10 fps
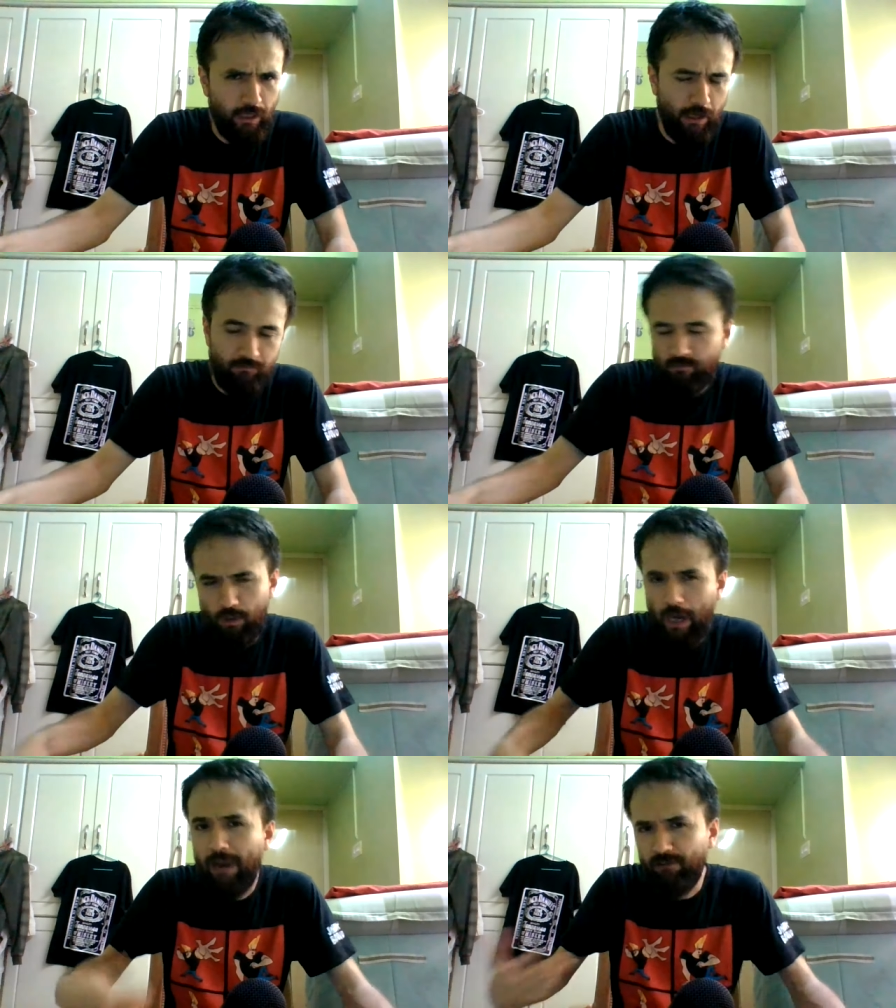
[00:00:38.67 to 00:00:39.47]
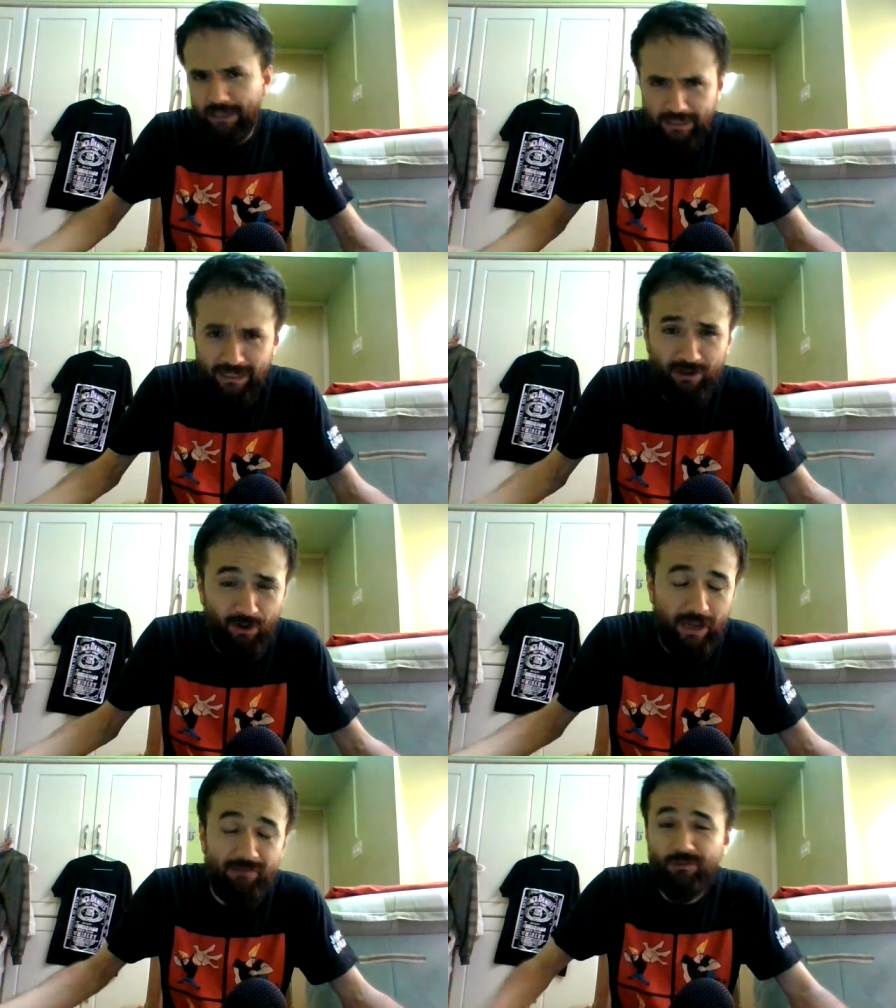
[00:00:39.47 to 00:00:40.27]
Uh, the irony here,
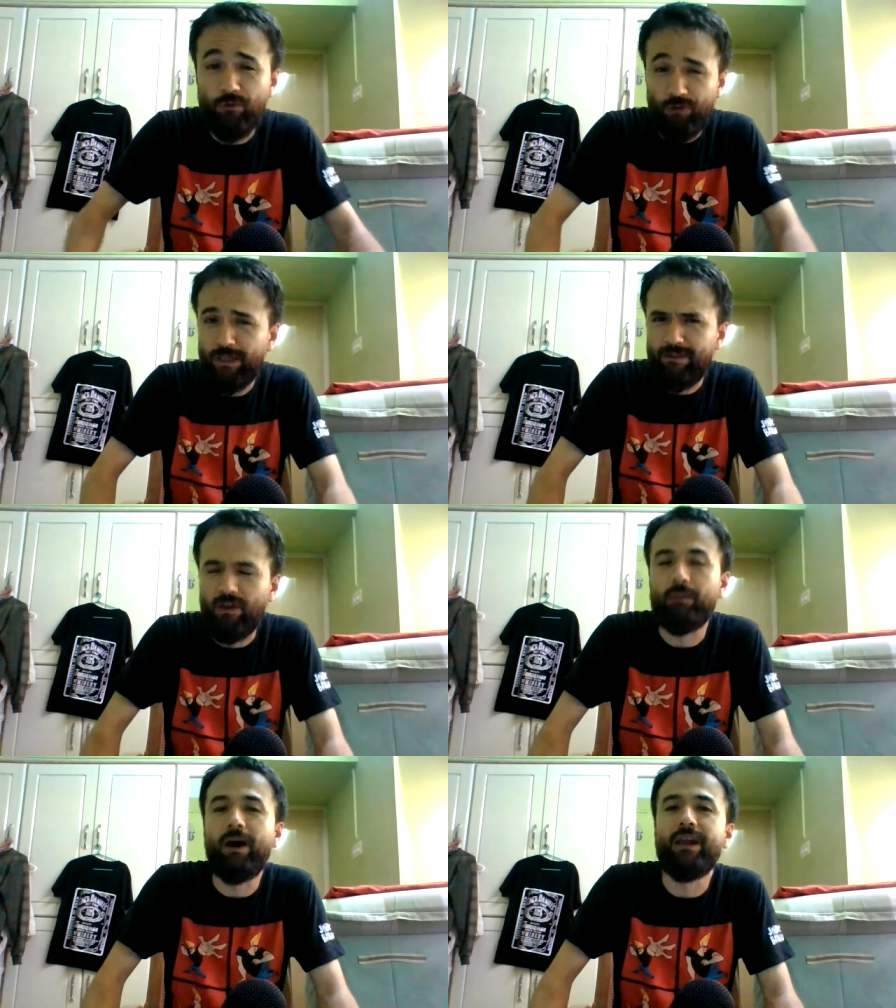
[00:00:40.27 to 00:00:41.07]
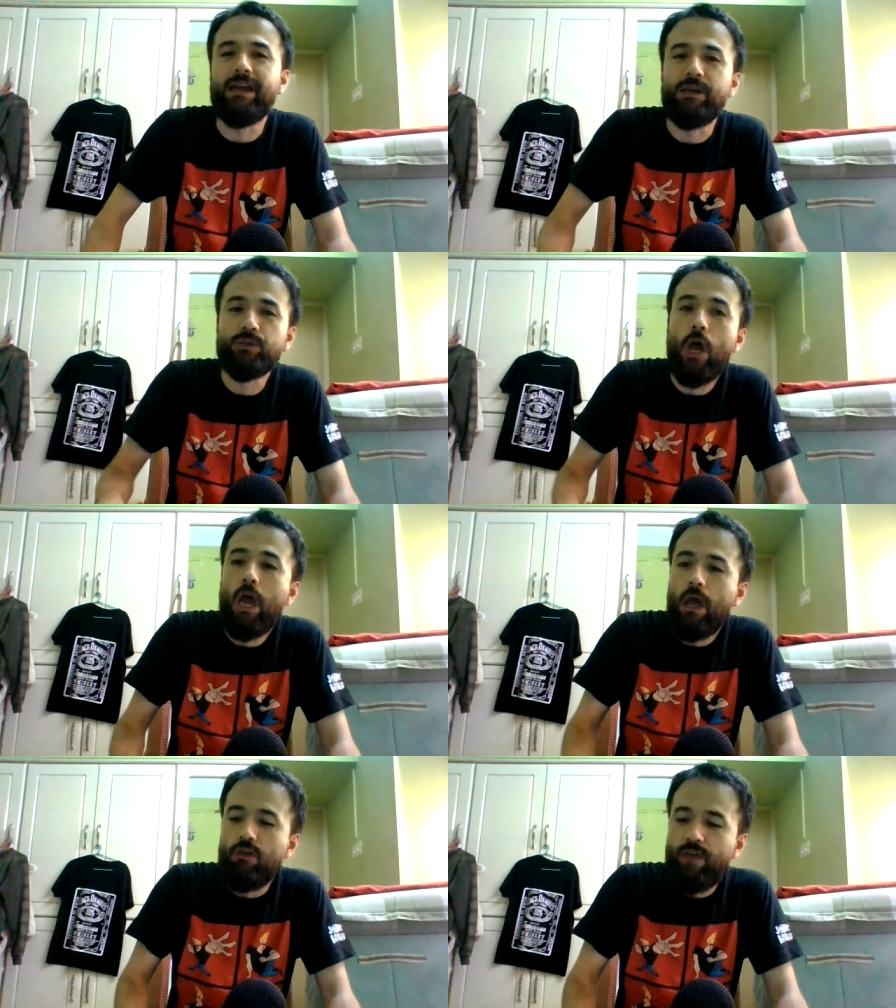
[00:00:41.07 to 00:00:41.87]
if you really think about it, is
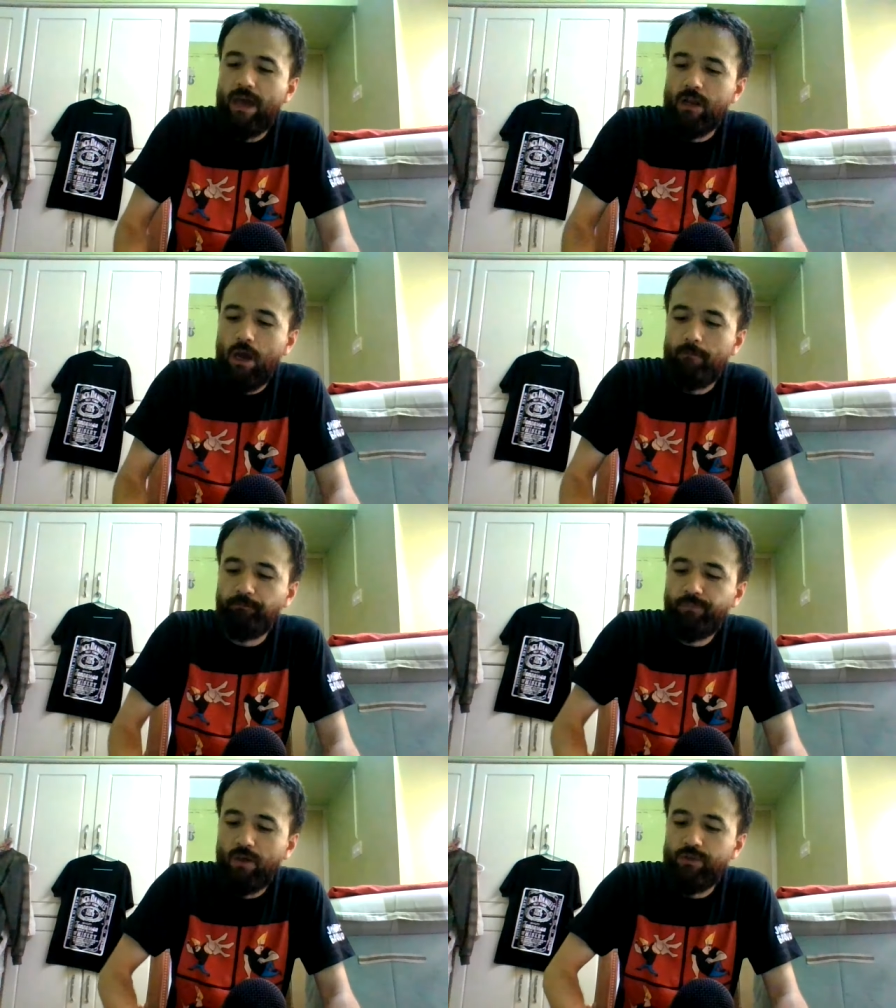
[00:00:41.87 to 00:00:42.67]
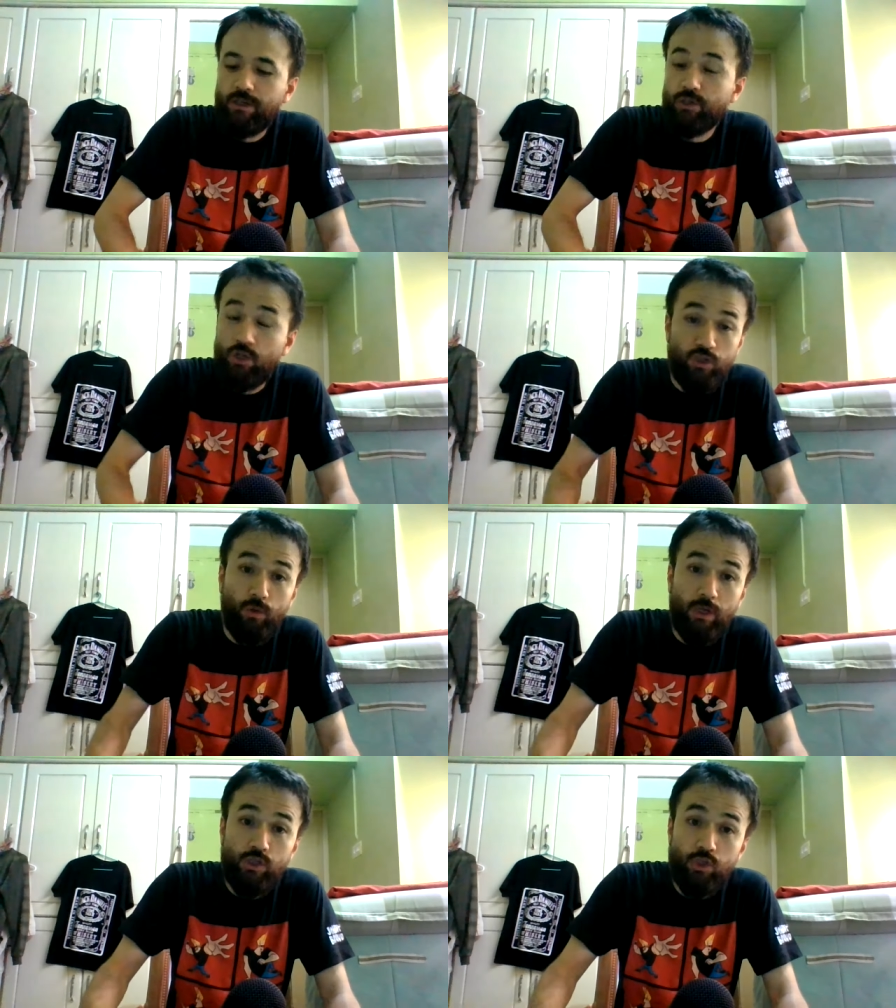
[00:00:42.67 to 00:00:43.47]
that um, these
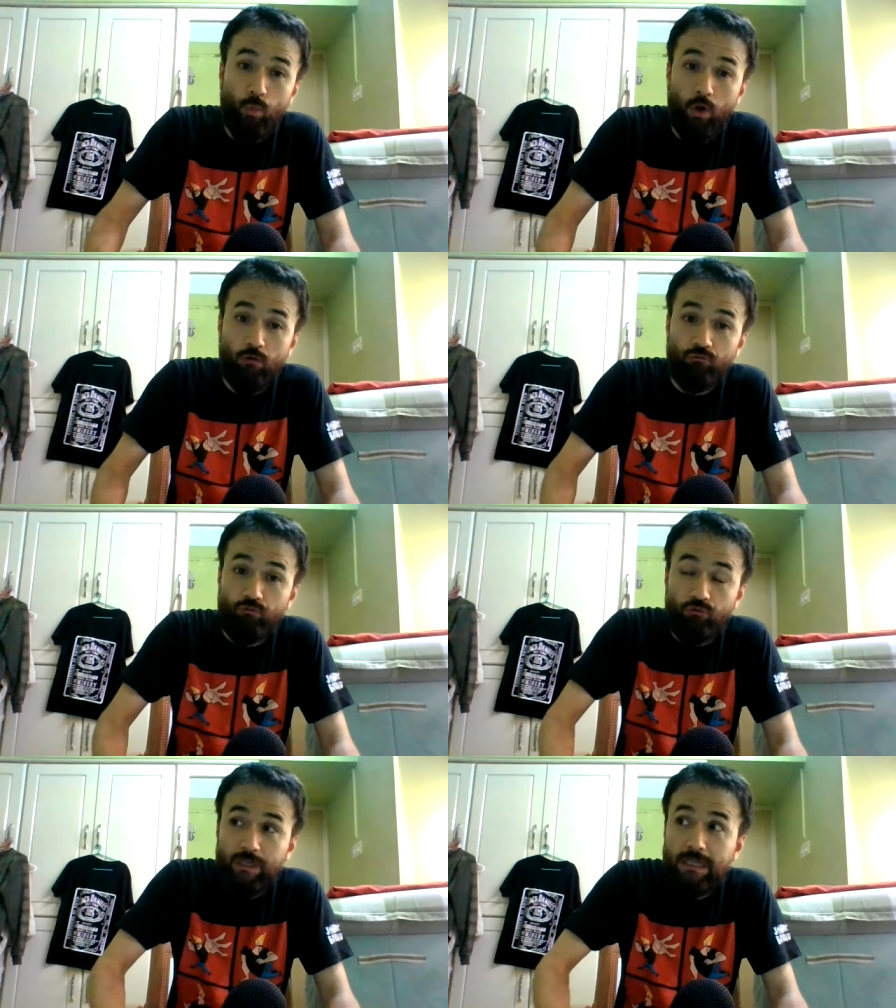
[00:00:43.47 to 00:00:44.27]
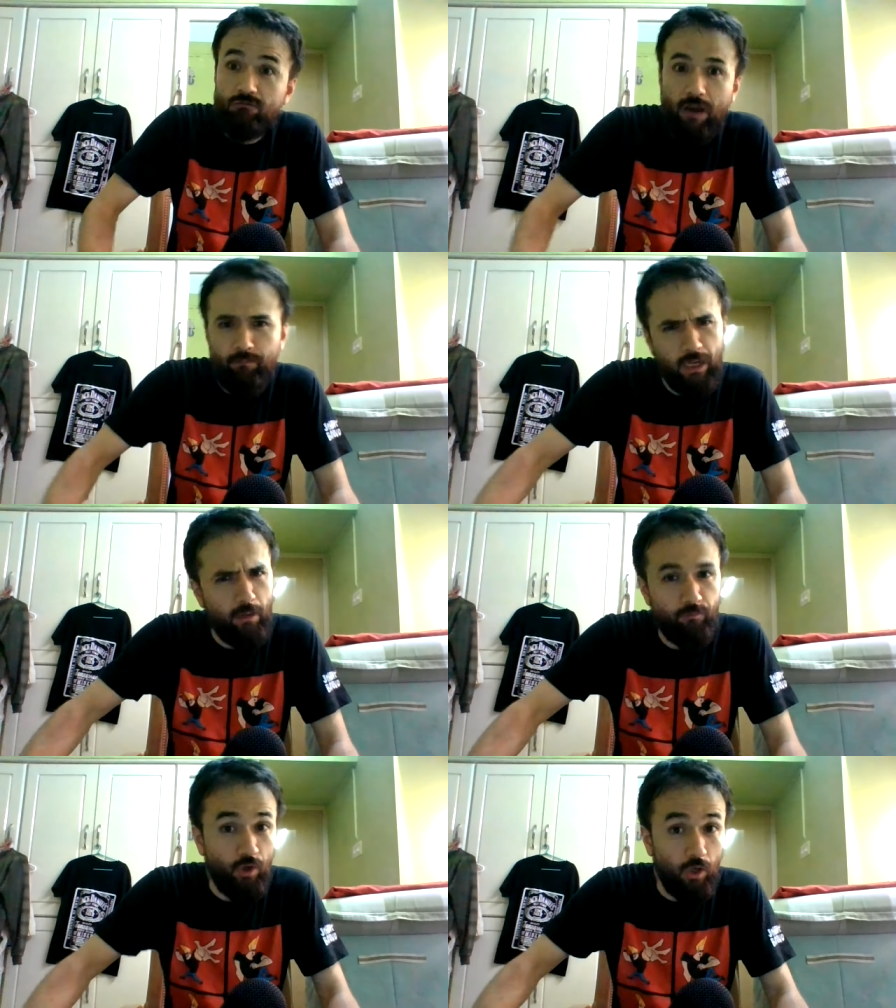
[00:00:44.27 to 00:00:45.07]
students were really ramping
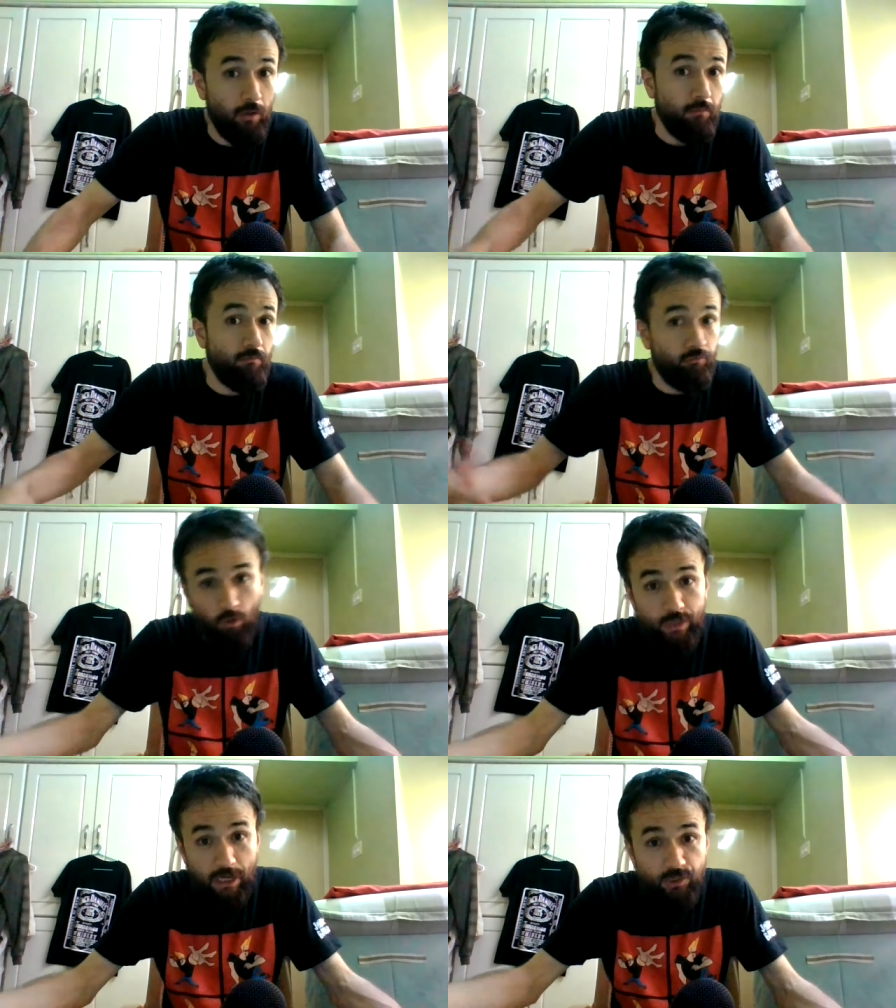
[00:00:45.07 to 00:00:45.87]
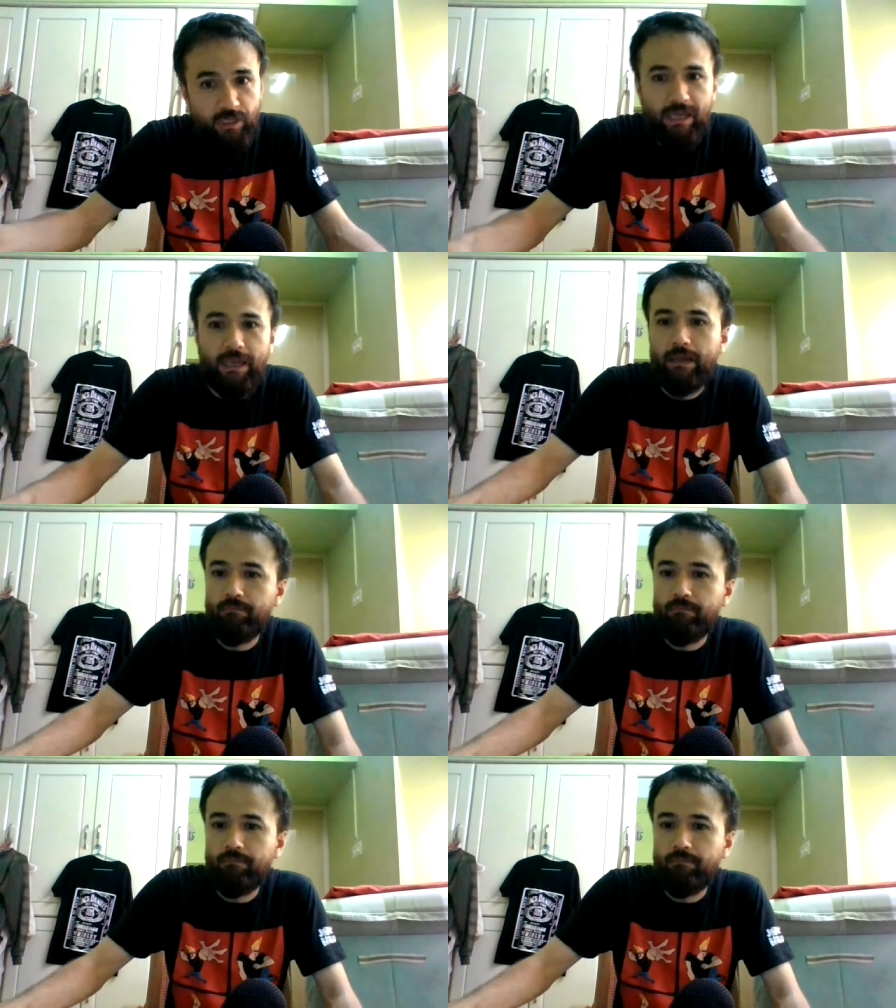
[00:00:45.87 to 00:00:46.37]
up their protesting